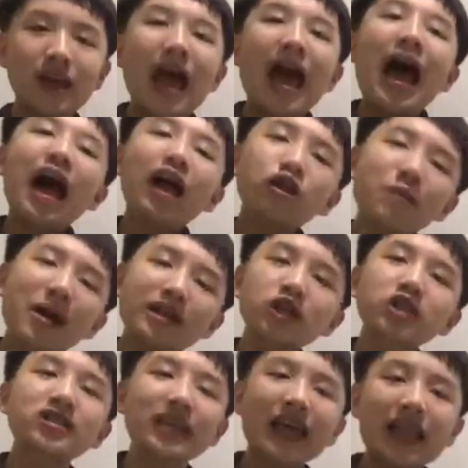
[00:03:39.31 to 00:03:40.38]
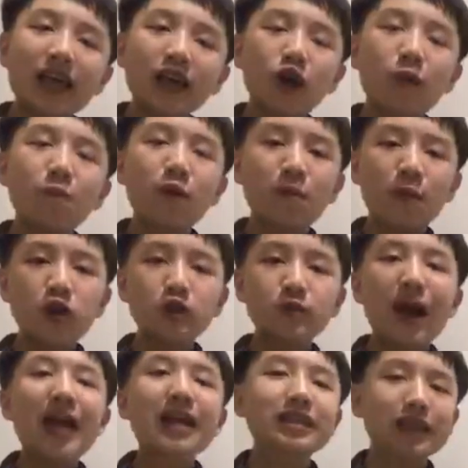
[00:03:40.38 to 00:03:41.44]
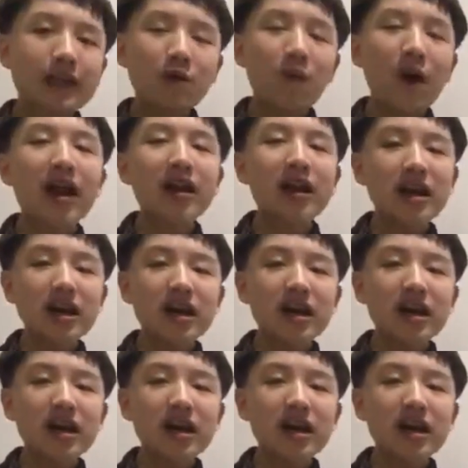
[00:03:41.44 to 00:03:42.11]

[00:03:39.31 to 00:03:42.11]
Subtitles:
Allometric scaling law proposed by Ji-Hwan He